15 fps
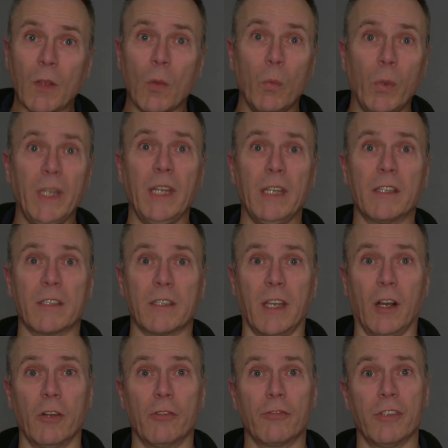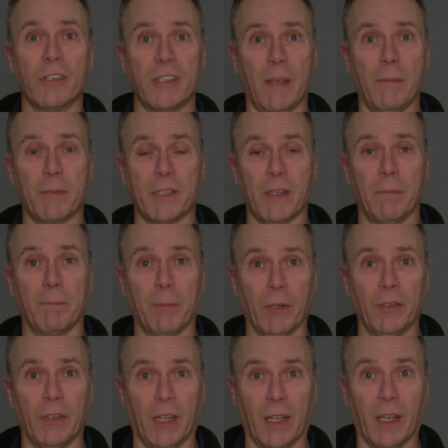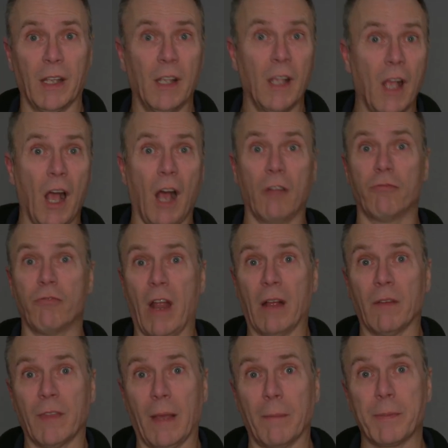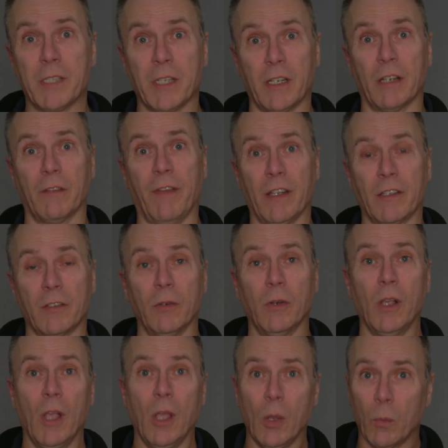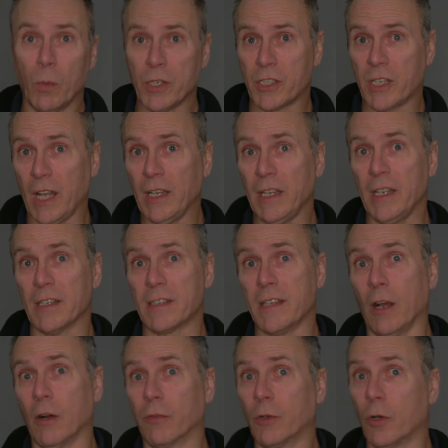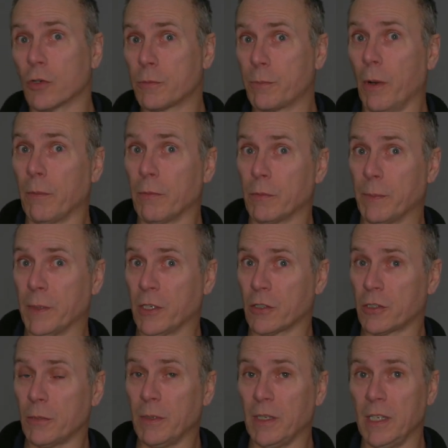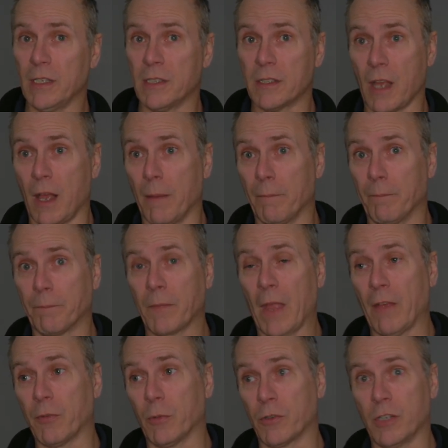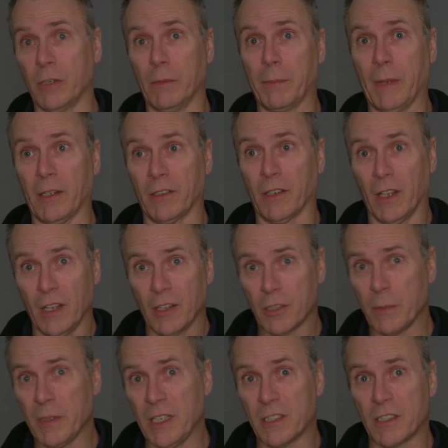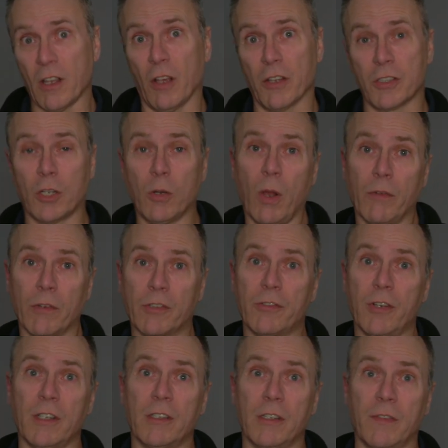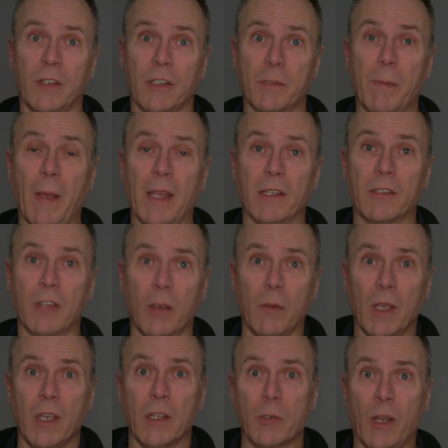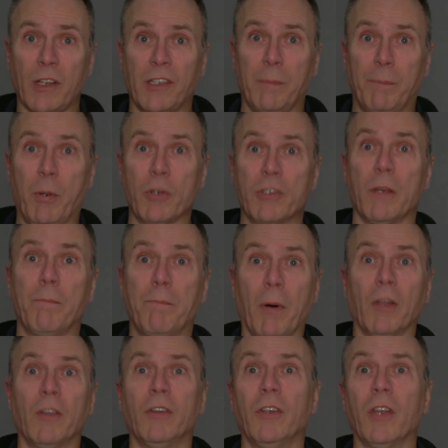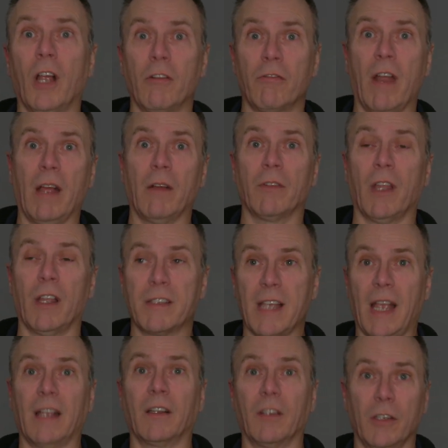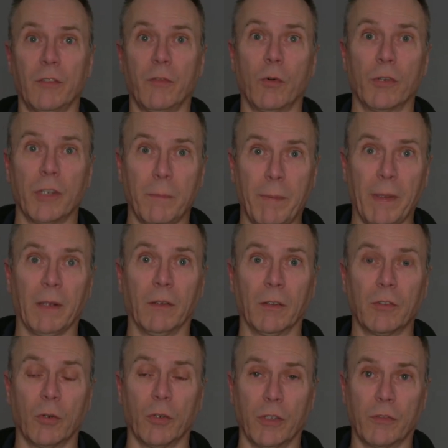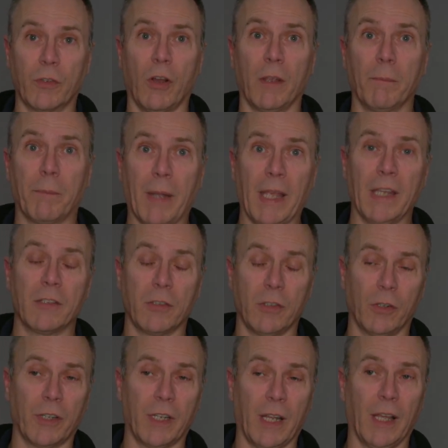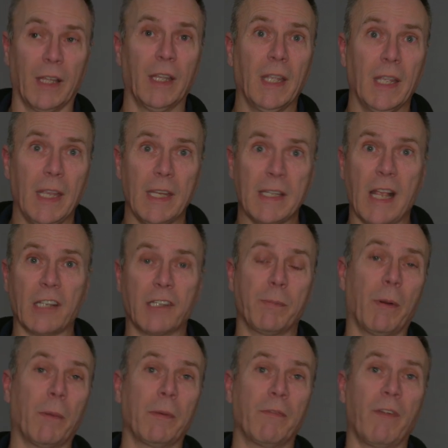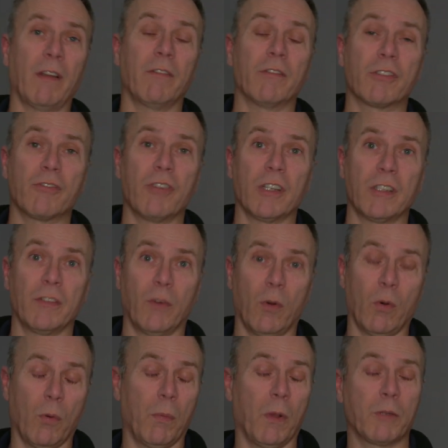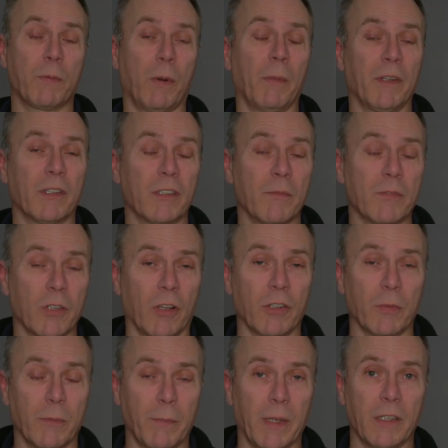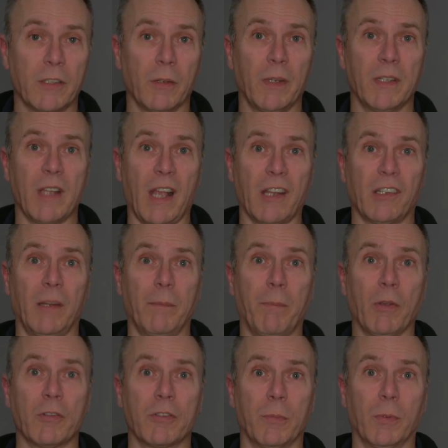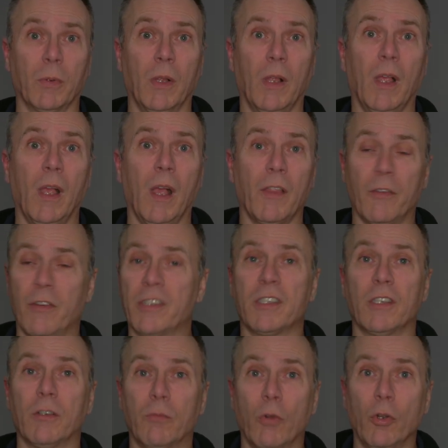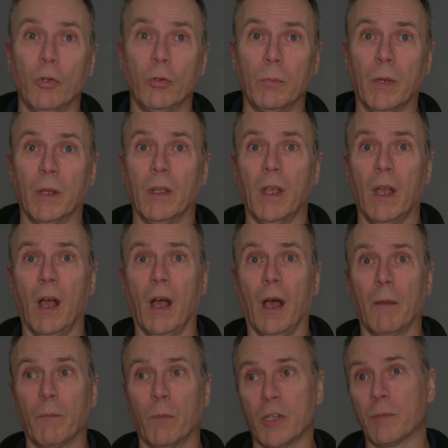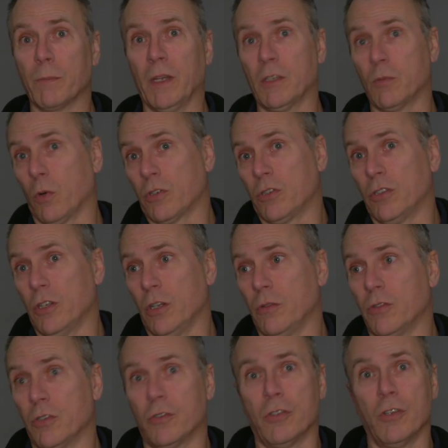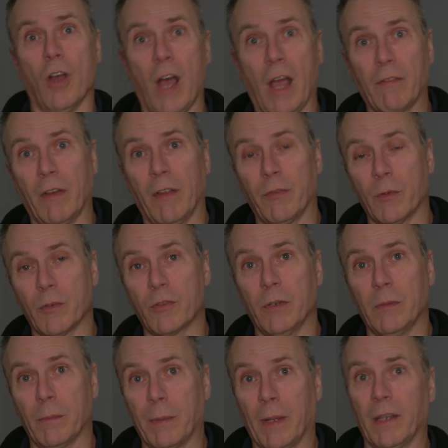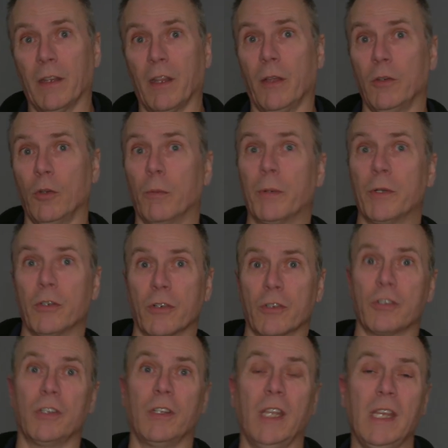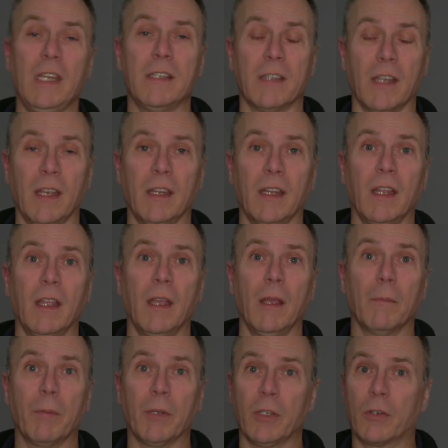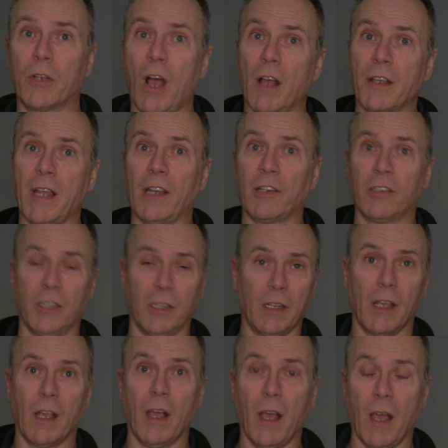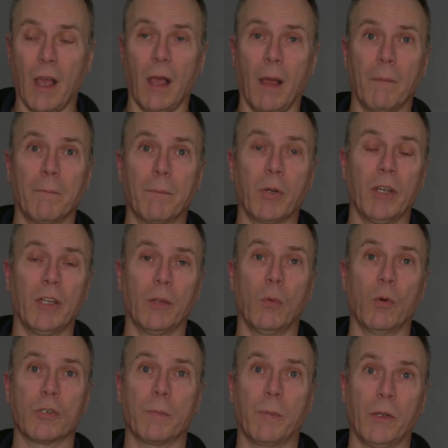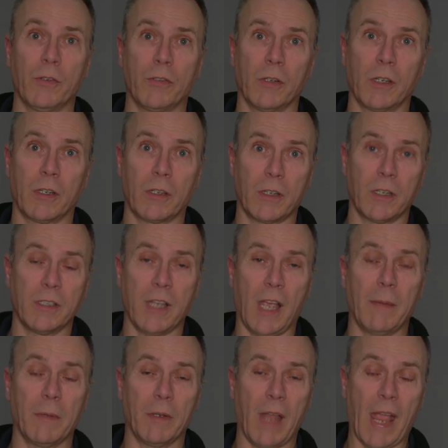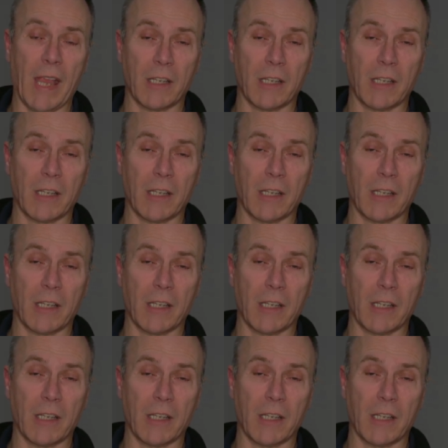we need to see 110% bunding around that particular vessel, which can in itself cause problems because some of these effluent treatment plants, some of these sites are quite restrictive in space. So to actually put a bund around a tank that you've already built or you've got in place or you're looking at is actually probably very restrictive. Almost probably in some sites we've been to is actually impossible. There isn't the room, which means what do you do? Do you not have an effluent treatment plant, though your production needs it, but you can't actually put in the water pollution containment